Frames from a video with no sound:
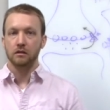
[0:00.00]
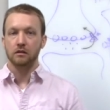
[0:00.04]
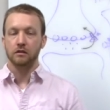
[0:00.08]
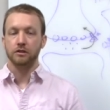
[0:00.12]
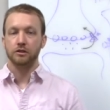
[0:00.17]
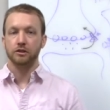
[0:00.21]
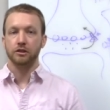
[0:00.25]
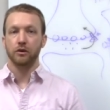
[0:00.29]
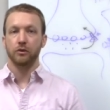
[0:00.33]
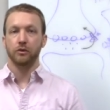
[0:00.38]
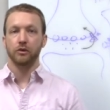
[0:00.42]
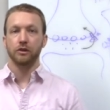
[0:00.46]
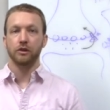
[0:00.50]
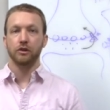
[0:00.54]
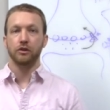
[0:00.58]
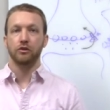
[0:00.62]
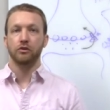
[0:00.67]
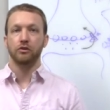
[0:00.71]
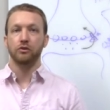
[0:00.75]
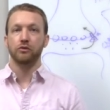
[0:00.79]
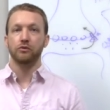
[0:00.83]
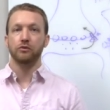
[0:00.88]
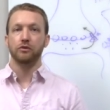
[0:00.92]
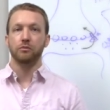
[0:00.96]
showing
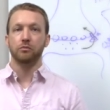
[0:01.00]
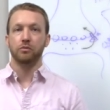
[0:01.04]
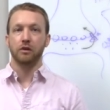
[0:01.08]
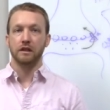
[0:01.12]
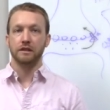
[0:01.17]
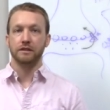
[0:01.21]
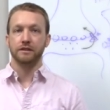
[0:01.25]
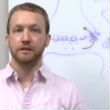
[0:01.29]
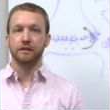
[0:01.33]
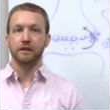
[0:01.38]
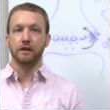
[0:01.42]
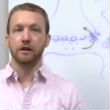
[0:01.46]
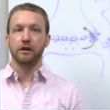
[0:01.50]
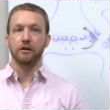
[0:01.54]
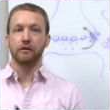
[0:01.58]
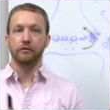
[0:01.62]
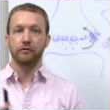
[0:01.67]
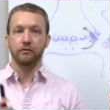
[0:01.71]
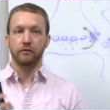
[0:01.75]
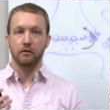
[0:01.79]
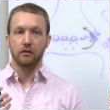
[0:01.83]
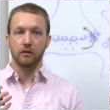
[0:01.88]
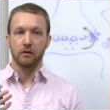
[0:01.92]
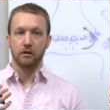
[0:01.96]
you the presence of
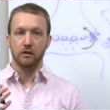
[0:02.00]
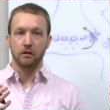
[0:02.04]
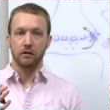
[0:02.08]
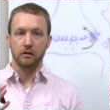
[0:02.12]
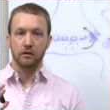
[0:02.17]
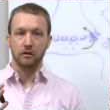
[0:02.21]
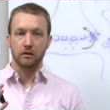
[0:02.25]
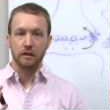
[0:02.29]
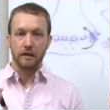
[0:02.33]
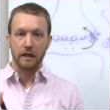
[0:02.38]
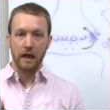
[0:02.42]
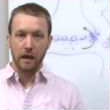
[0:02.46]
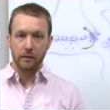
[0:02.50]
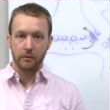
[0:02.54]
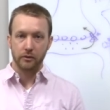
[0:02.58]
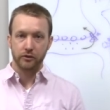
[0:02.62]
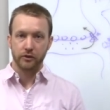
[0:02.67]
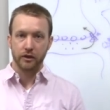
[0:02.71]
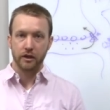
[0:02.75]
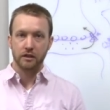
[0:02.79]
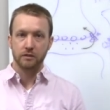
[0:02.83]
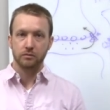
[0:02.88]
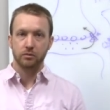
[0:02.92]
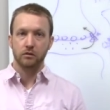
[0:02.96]
uh, GABA
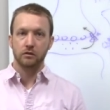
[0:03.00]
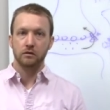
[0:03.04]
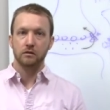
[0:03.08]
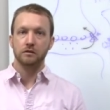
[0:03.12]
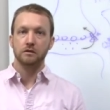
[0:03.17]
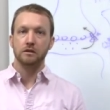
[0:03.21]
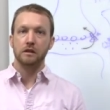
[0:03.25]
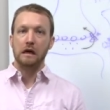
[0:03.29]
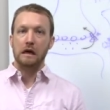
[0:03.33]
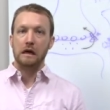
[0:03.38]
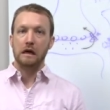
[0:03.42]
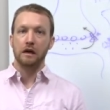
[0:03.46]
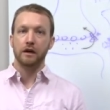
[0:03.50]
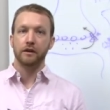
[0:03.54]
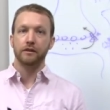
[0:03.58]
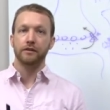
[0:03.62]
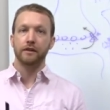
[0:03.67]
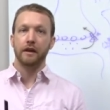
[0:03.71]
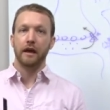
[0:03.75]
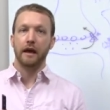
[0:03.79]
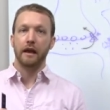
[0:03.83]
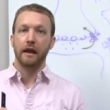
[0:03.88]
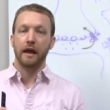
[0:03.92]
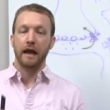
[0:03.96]
transporters on
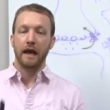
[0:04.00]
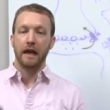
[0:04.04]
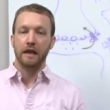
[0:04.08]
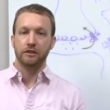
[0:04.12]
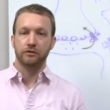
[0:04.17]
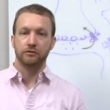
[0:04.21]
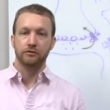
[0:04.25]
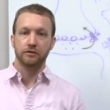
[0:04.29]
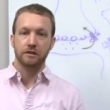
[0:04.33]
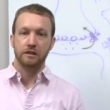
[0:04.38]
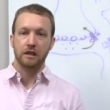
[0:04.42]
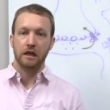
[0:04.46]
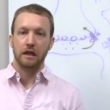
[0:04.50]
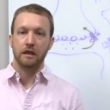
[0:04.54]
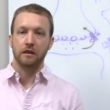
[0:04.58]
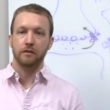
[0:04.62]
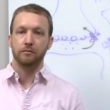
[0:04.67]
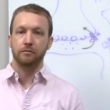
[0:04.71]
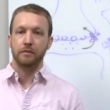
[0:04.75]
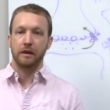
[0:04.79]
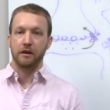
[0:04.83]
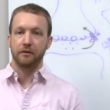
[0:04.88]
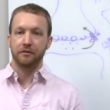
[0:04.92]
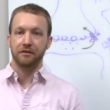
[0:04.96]
that astrocyte
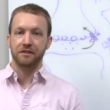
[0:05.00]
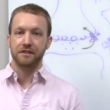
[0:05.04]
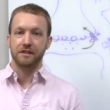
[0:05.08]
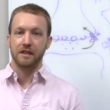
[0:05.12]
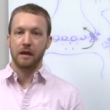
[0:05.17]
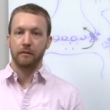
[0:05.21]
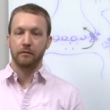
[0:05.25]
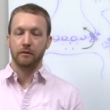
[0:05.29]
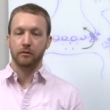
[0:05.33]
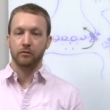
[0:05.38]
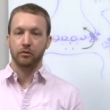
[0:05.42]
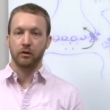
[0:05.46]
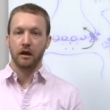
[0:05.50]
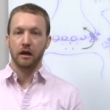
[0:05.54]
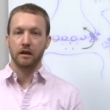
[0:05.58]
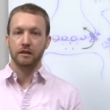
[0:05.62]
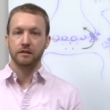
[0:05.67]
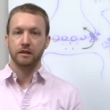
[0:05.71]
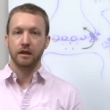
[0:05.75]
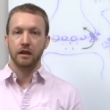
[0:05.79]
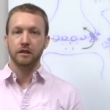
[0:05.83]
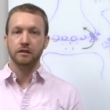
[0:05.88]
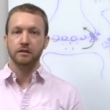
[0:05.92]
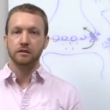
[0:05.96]
perisynaptic
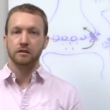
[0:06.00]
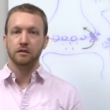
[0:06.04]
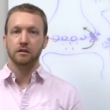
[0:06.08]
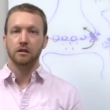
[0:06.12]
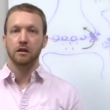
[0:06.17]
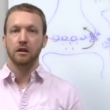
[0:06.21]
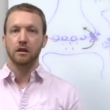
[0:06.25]
process,